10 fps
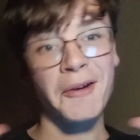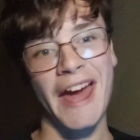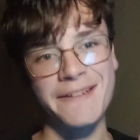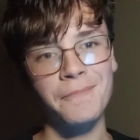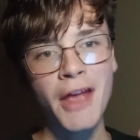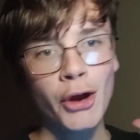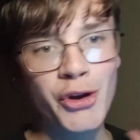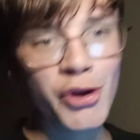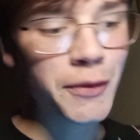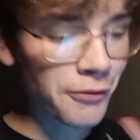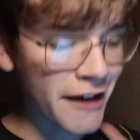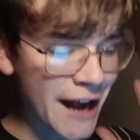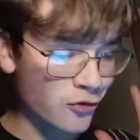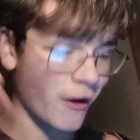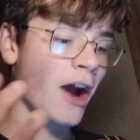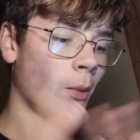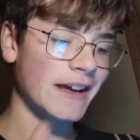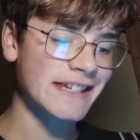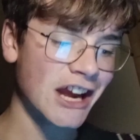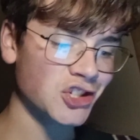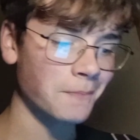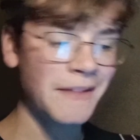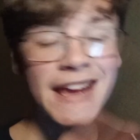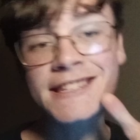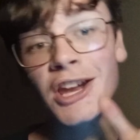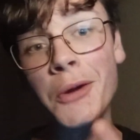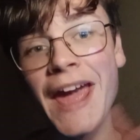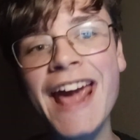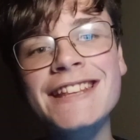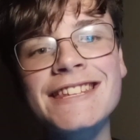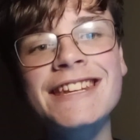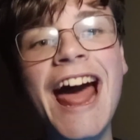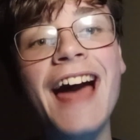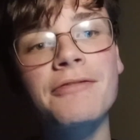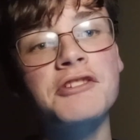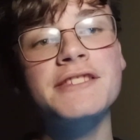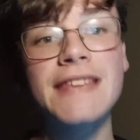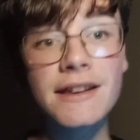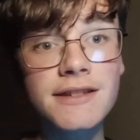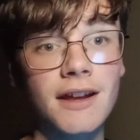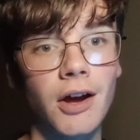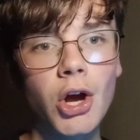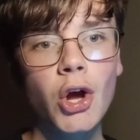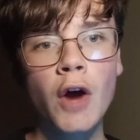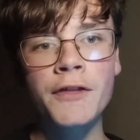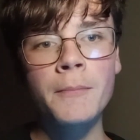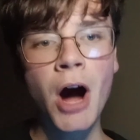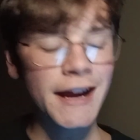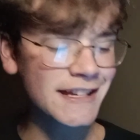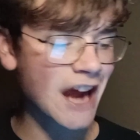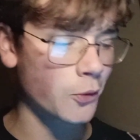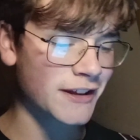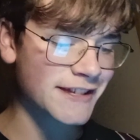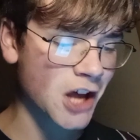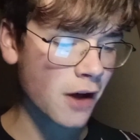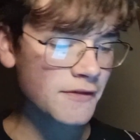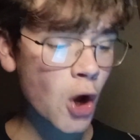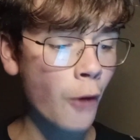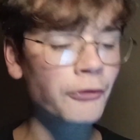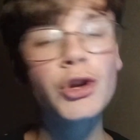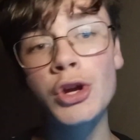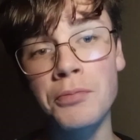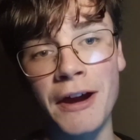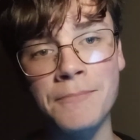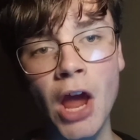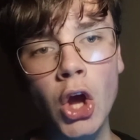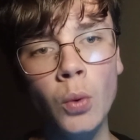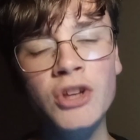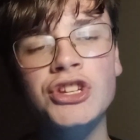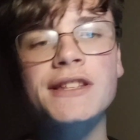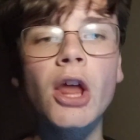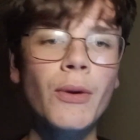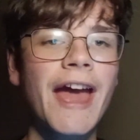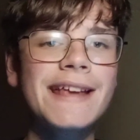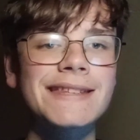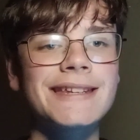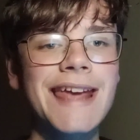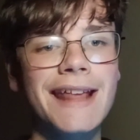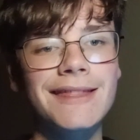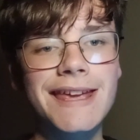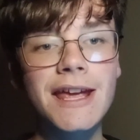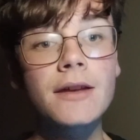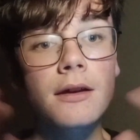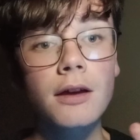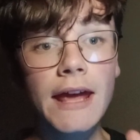Okay, Newbury Railway Station. It's located at the centre of the market town it serves of Newbury, which is located in the